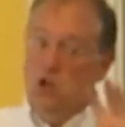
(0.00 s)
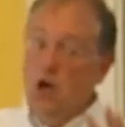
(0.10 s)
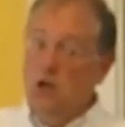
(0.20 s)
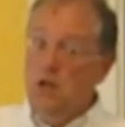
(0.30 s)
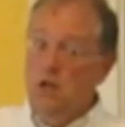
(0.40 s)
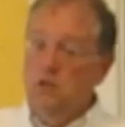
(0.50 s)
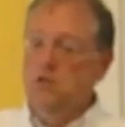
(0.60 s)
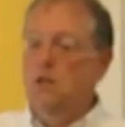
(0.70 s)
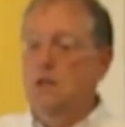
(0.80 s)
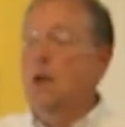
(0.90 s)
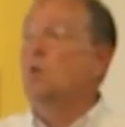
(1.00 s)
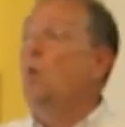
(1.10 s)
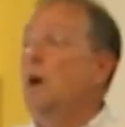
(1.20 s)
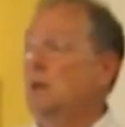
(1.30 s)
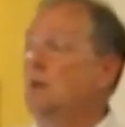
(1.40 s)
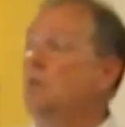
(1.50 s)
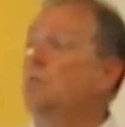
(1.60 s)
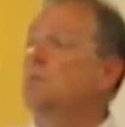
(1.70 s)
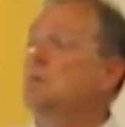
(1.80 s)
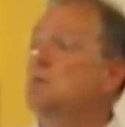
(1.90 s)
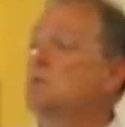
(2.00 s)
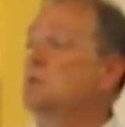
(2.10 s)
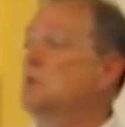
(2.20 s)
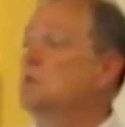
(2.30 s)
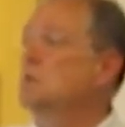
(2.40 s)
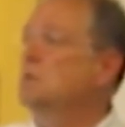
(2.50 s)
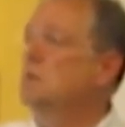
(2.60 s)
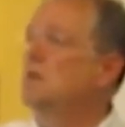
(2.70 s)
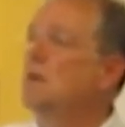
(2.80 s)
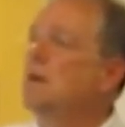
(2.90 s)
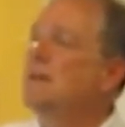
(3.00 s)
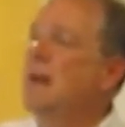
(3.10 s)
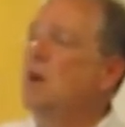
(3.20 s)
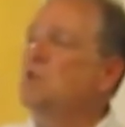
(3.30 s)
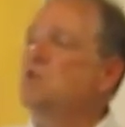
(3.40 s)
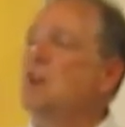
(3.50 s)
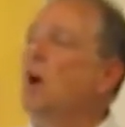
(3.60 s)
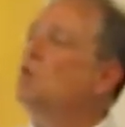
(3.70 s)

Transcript: And young kids can get quite ill from these diseases. Now, does the